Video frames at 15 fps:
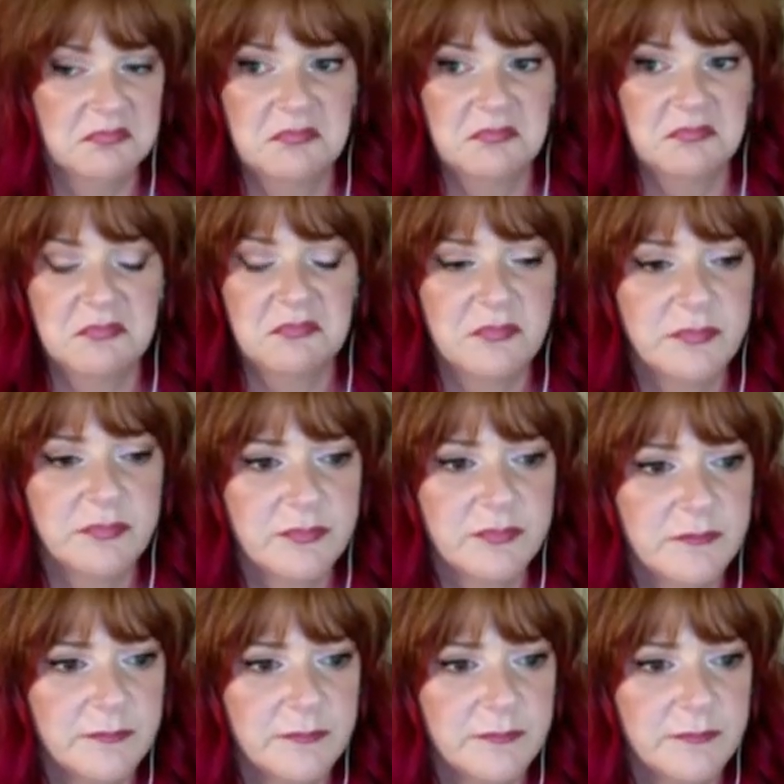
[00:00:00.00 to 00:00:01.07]

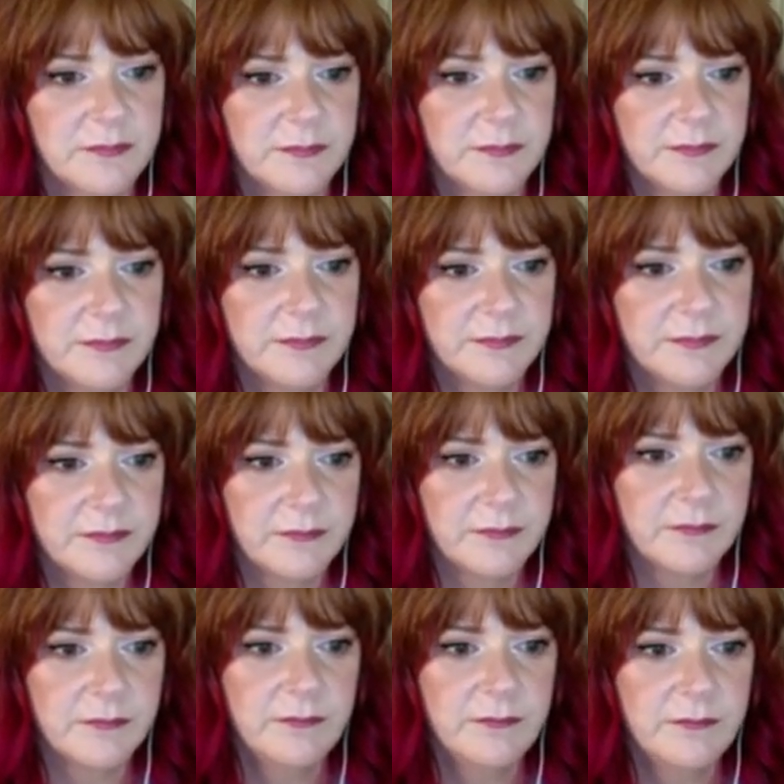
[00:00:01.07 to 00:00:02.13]

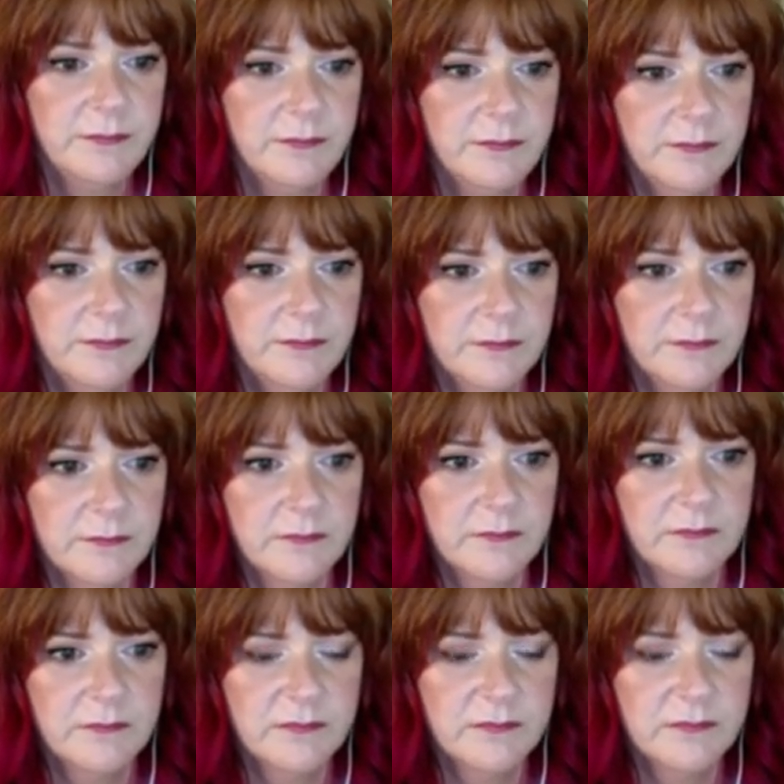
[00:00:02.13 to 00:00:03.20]

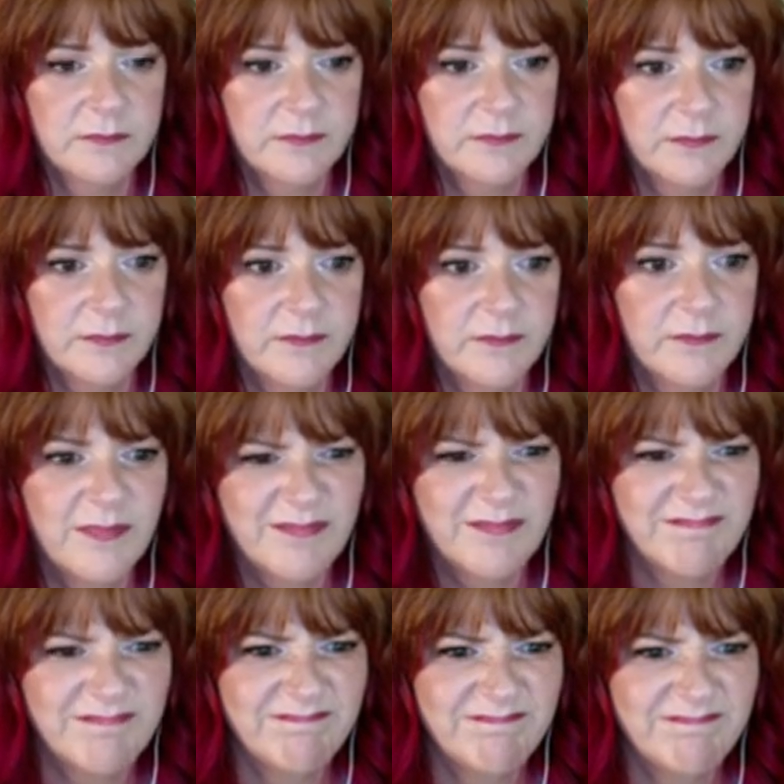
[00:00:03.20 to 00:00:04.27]

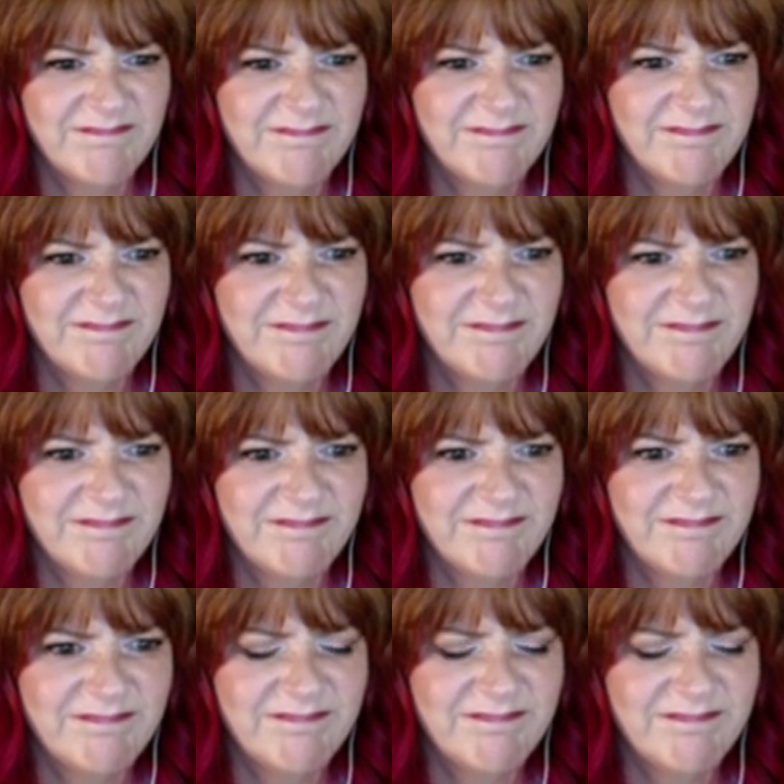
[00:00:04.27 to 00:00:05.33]

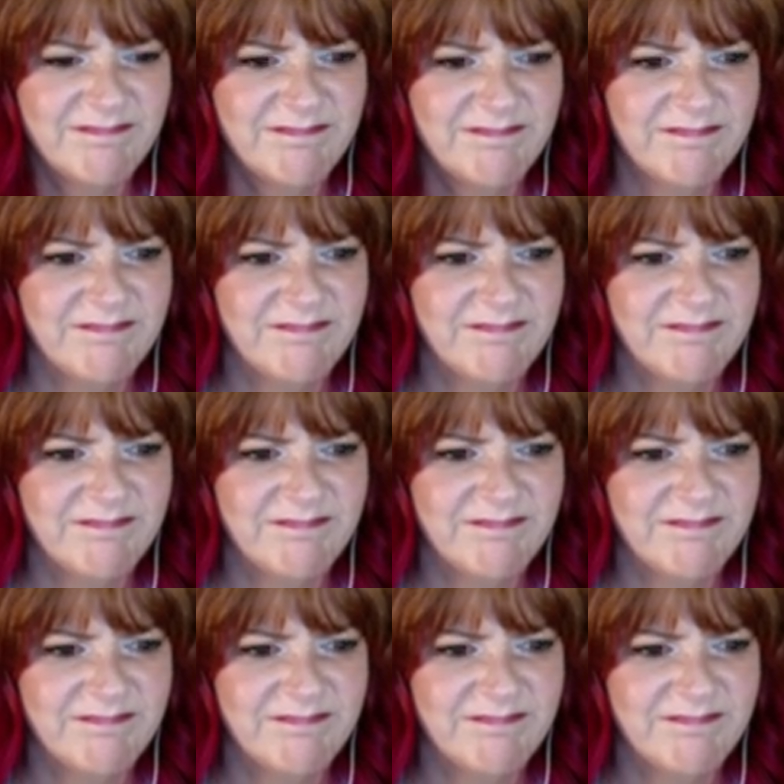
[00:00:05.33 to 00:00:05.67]
[no speech]